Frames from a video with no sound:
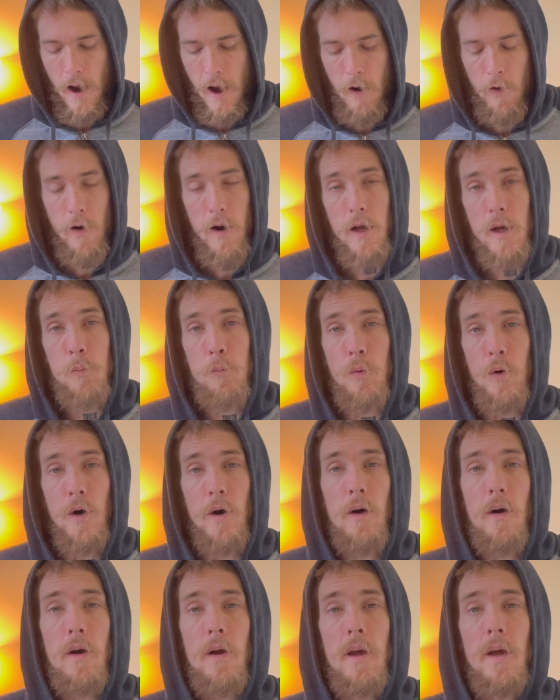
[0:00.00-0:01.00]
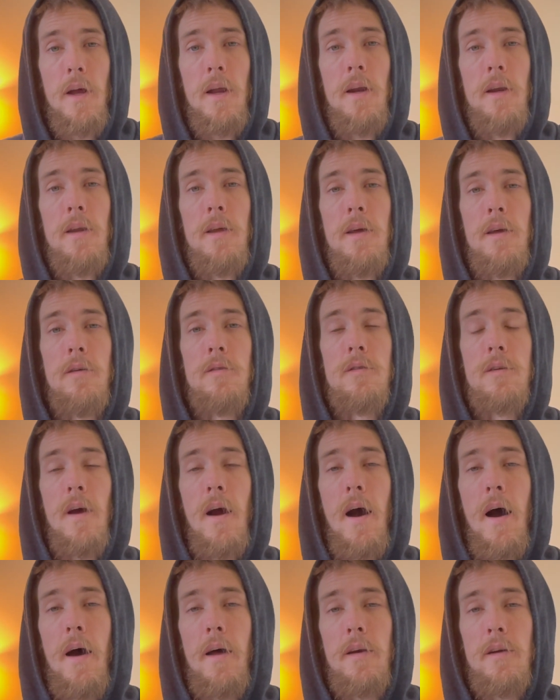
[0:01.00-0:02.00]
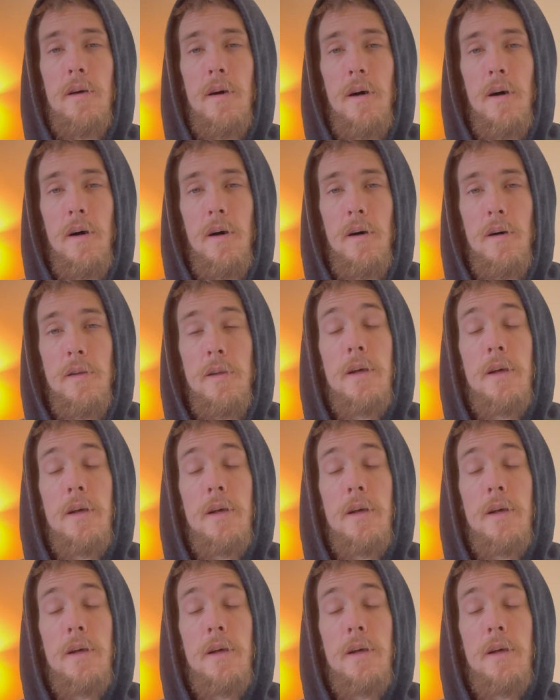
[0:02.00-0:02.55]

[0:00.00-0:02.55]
Eric Berg, and he's got a